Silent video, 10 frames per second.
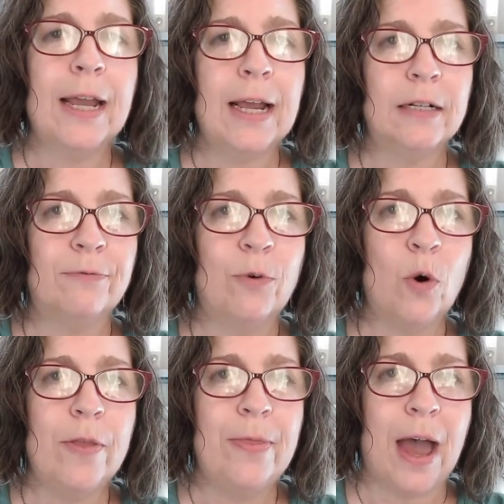I can't
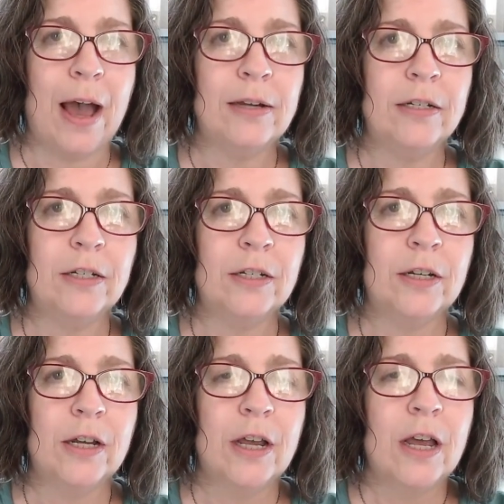afford
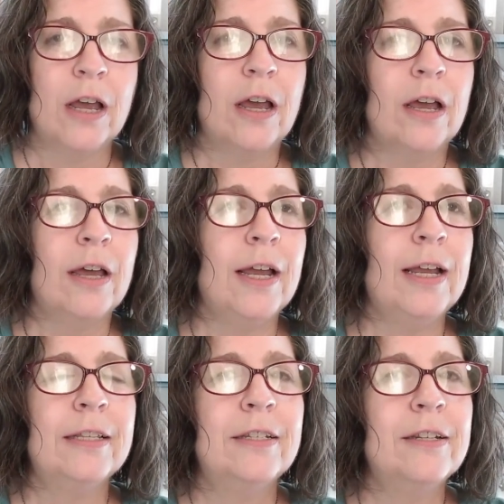that,
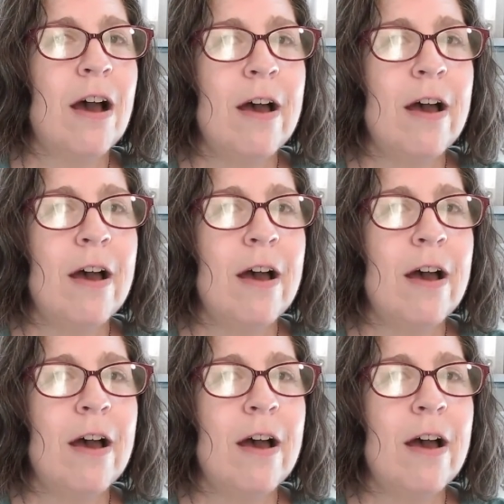it's